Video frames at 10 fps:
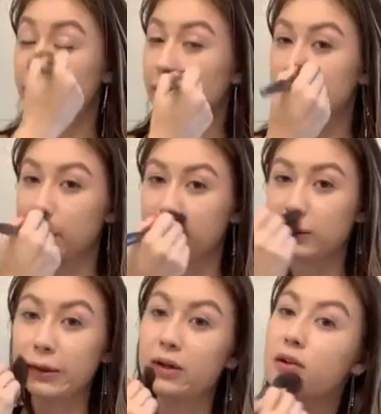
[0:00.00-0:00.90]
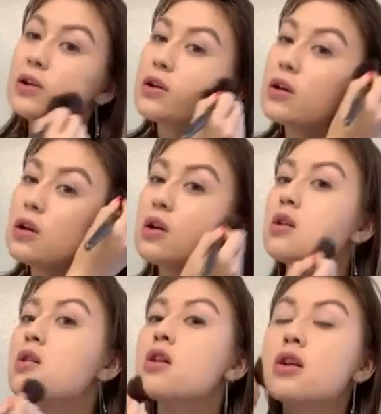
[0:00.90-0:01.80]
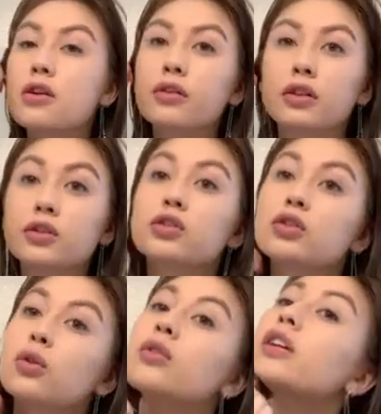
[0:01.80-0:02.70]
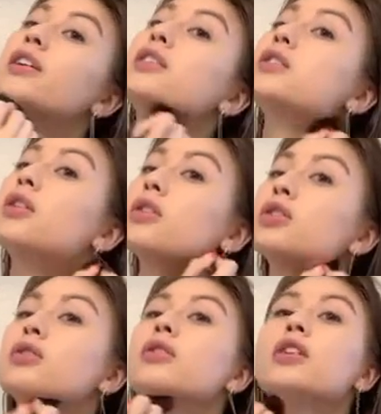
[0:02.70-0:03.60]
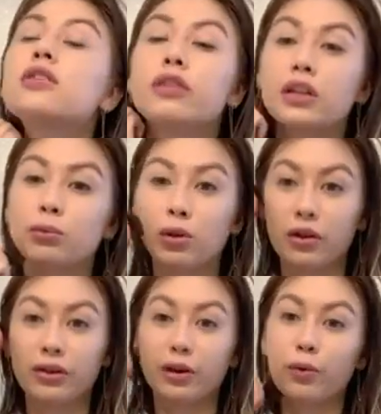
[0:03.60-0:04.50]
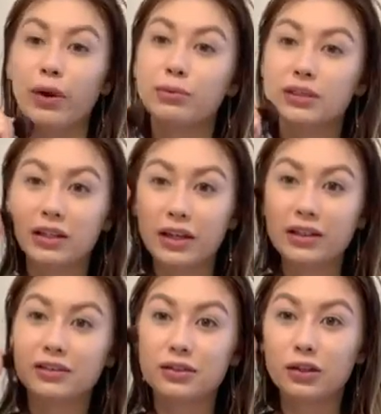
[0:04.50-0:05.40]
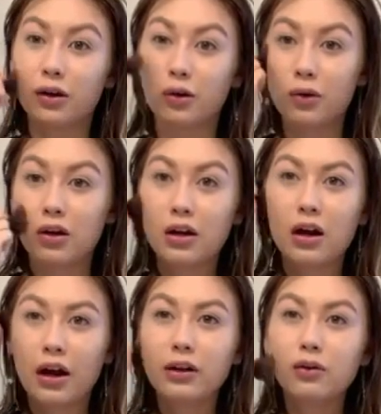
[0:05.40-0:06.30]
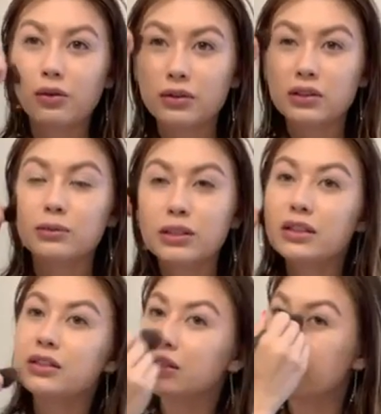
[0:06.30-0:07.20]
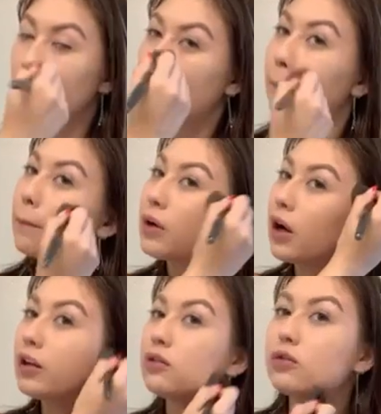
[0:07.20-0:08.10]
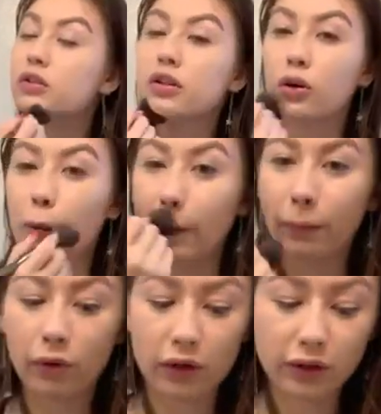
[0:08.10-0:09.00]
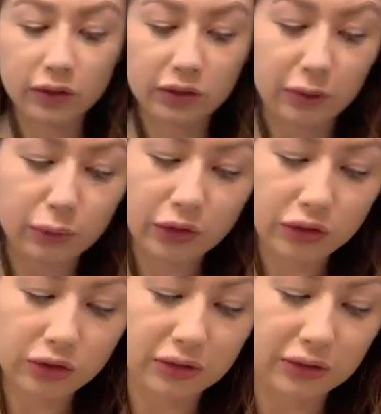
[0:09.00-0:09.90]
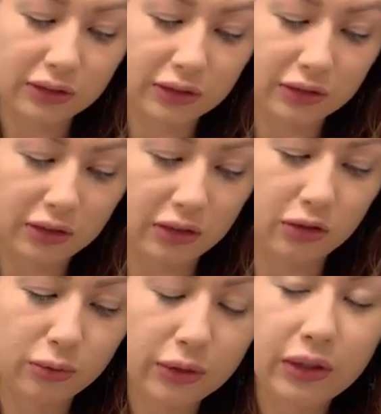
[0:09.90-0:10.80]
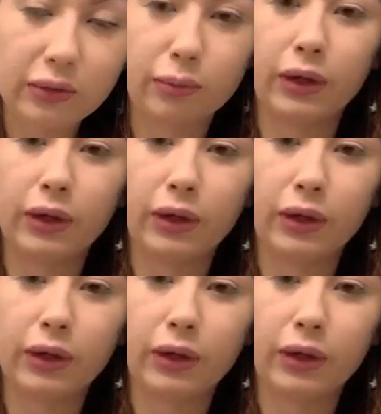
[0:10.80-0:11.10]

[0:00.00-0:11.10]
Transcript: seen that it's sold at, and it's also not available on their website. So I don't know, it seems like it's like kind of one of their core products. They wouldn't just discontinue it, but